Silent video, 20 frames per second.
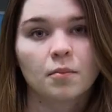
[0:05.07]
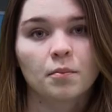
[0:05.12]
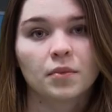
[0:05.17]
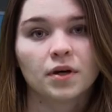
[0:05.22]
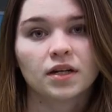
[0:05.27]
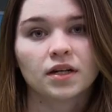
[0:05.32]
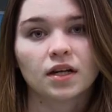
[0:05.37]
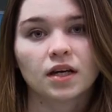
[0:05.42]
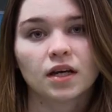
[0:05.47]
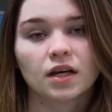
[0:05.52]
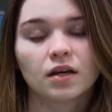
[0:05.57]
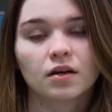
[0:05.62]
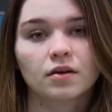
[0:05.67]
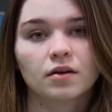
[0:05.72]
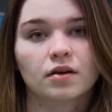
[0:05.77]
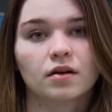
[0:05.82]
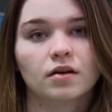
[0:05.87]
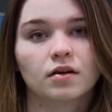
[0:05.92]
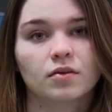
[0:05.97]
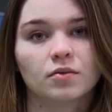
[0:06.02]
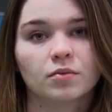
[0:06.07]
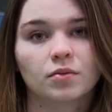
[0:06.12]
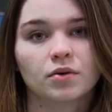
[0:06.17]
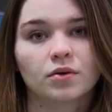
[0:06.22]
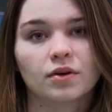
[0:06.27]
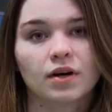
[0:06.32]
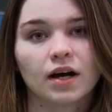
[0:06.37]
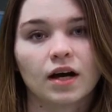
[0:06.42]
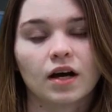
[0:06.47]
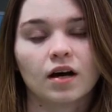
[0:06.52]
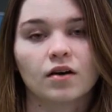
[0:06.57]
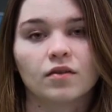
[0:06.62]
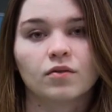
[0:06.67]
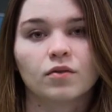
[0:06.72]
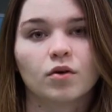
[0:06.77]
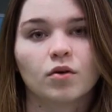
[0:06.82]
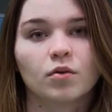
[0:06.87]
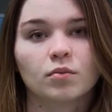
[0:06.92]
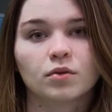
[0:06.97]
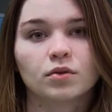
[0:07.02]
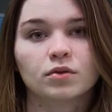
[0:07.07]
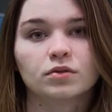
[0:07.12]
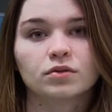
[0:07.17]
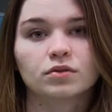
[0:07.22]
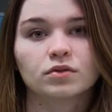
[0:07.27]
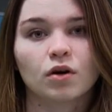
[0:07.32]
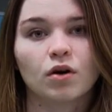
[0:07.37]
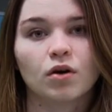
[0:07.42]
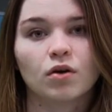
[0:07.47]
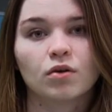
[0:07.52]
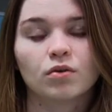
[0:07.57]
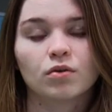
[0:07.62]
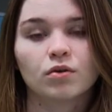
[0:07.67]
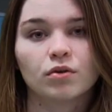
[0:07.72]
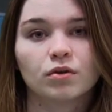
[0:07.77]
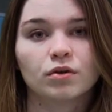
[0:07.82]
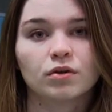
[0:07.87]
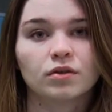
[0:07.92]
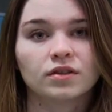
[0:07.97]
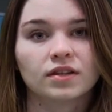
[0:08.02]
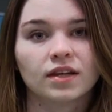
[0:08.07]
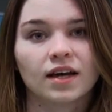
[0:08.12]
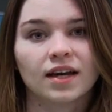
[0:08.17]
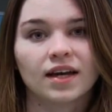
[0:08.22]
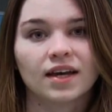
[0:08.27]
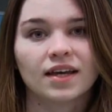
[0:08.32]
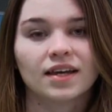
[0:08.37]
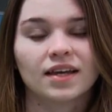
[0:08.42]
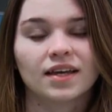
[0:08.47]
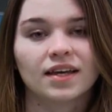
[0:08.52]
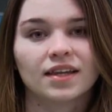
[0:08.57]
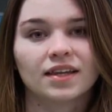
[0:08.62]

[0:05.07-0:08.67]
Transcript: Monday, we'll have almost all choral night